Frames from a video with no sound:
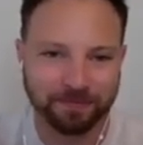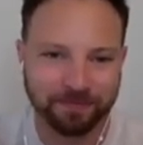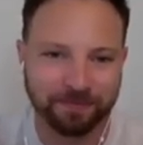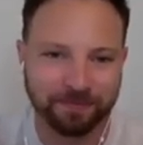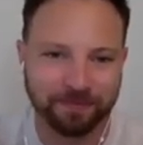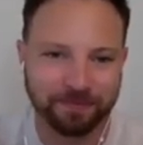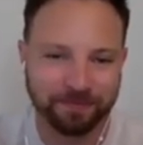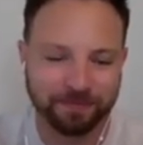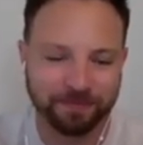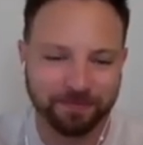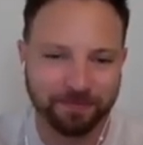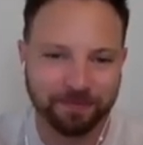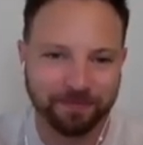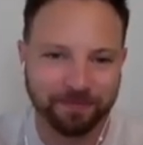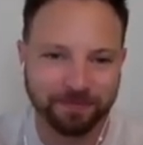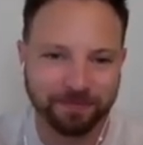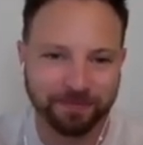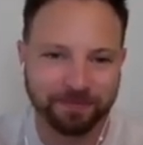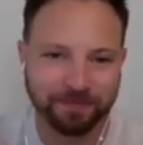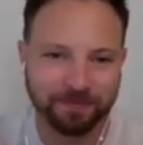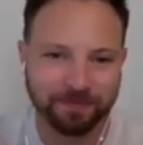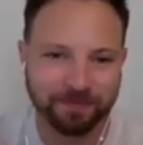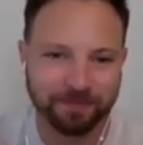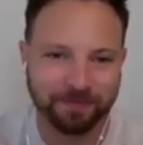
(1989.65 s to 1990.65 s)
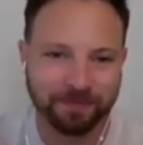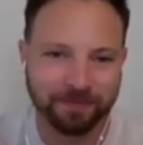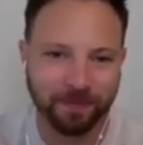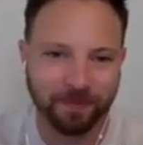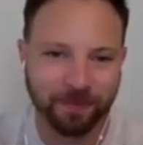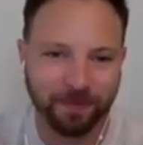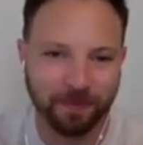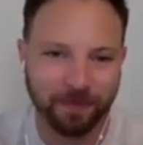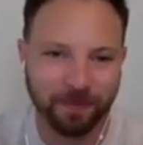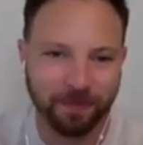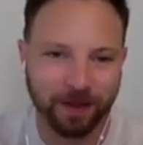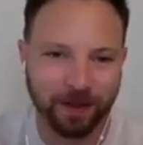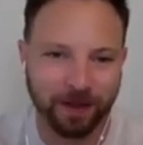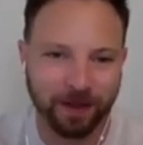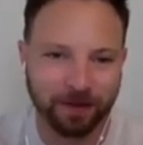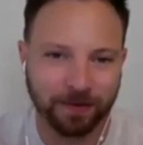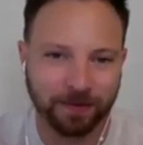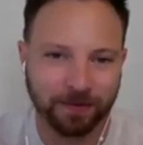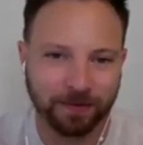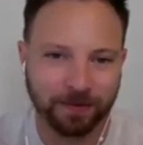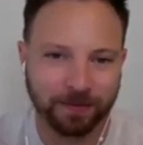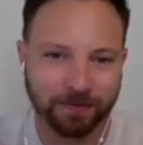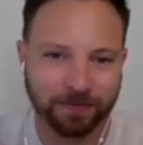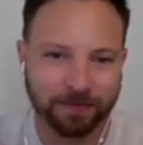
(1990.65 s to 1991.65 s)

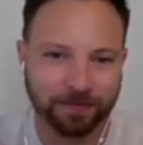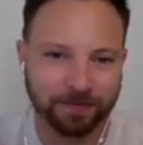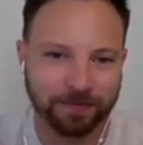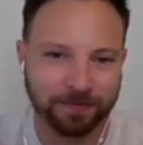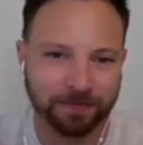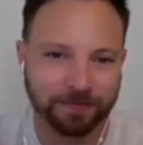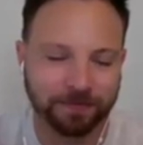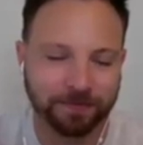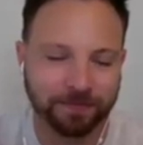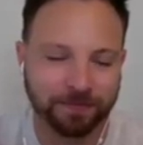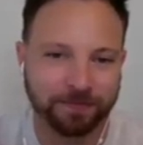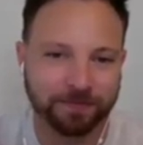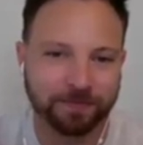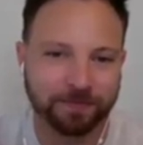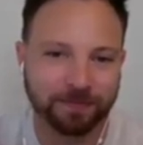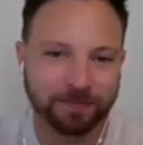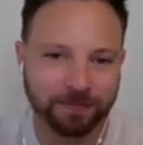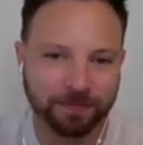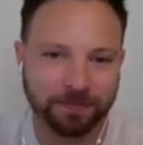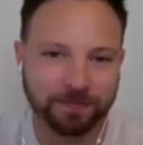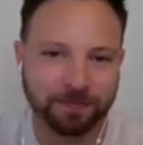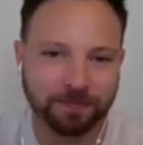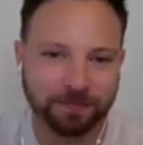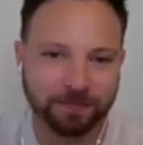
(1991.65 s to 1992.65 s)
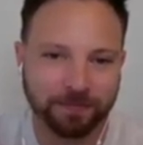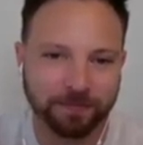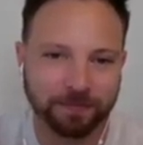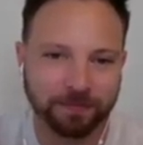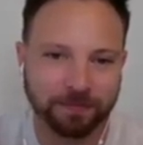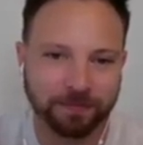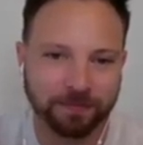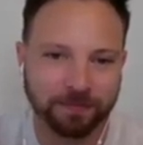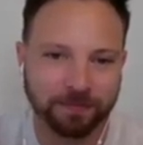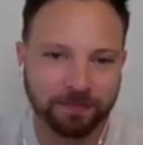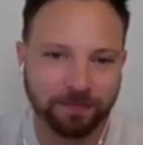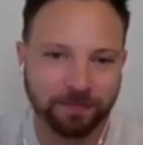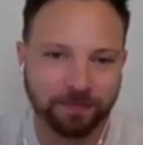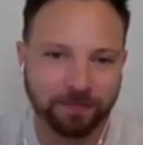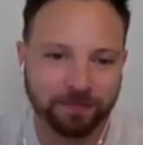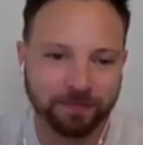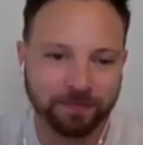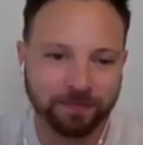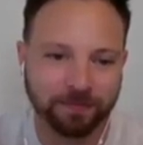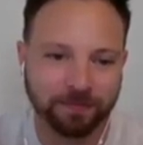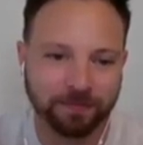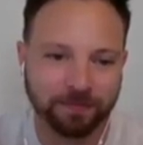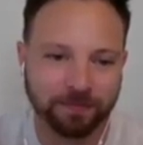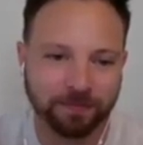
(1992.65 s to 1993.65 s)

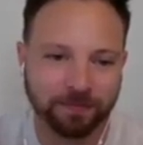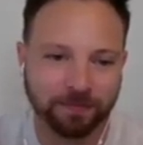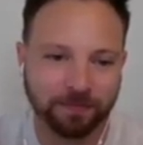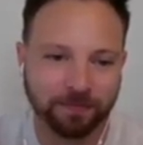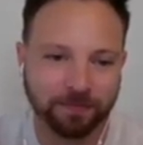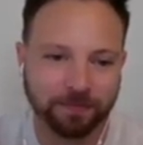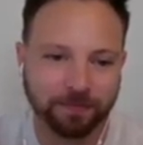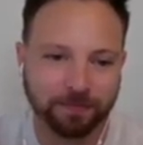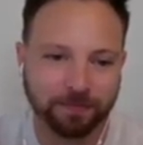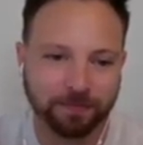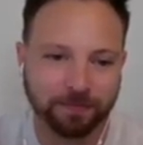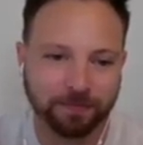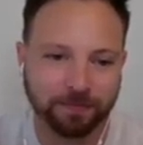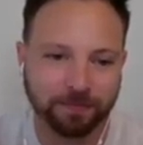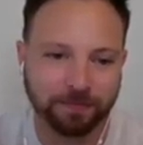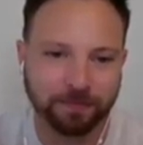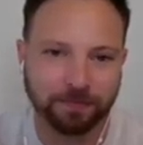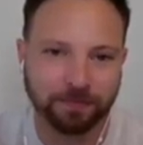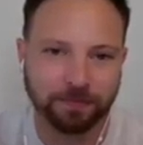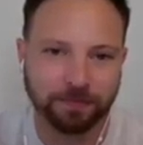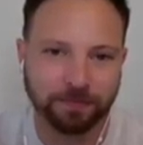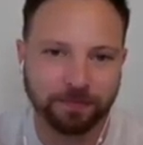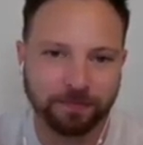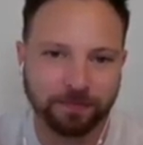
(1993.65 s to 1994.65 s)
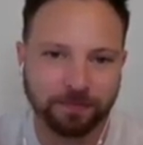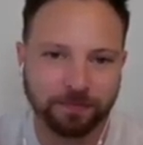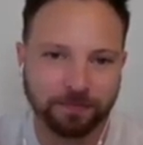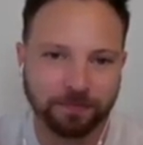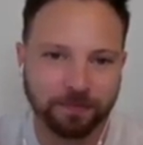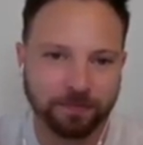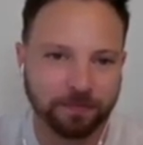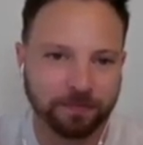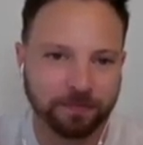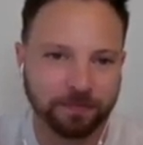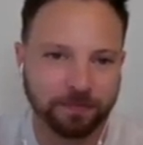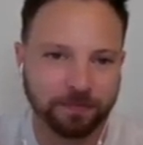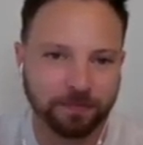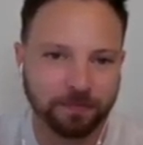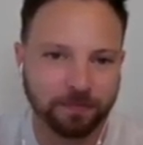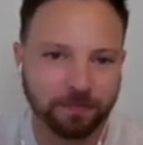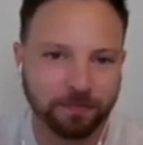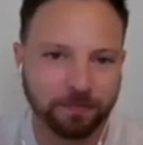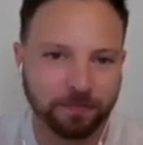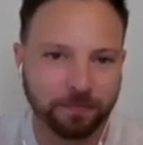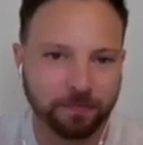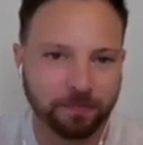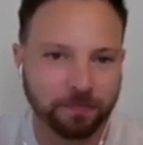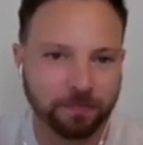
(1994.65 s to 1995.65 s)

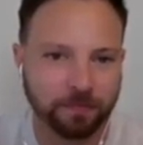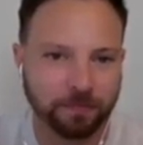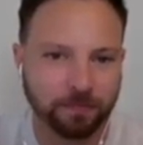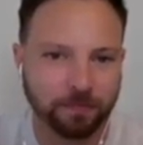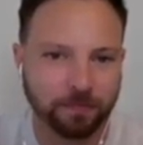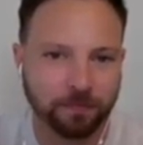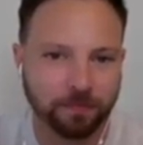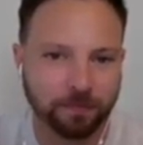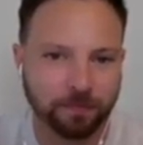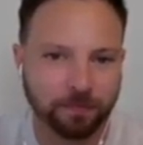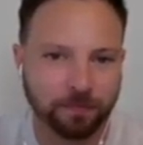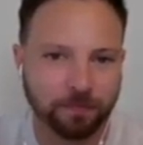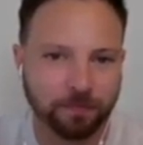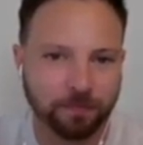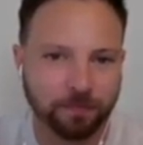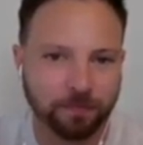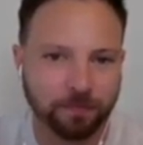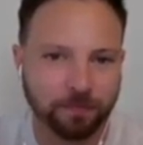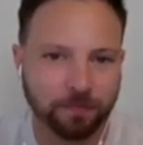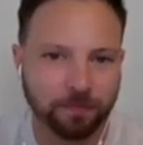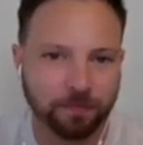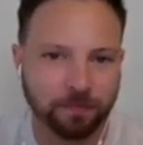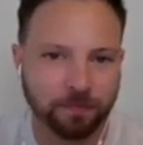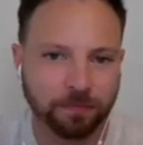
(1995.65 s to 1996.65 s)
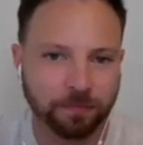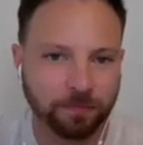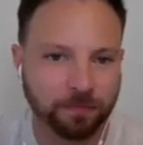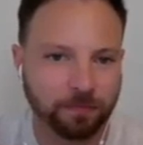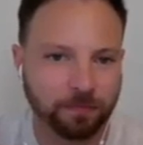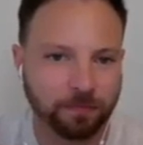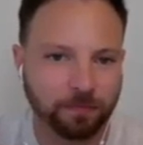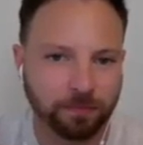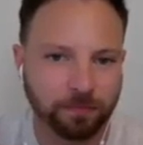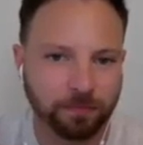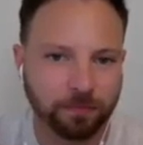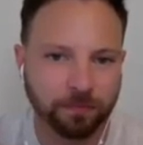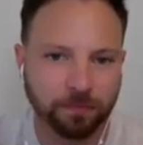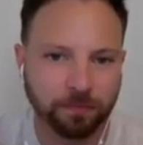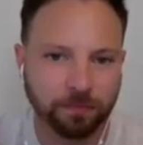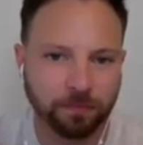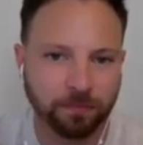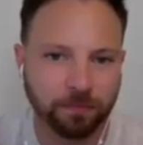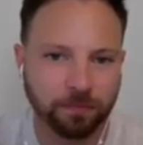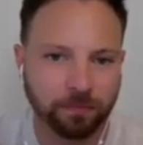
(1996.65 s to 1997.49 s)
(silent)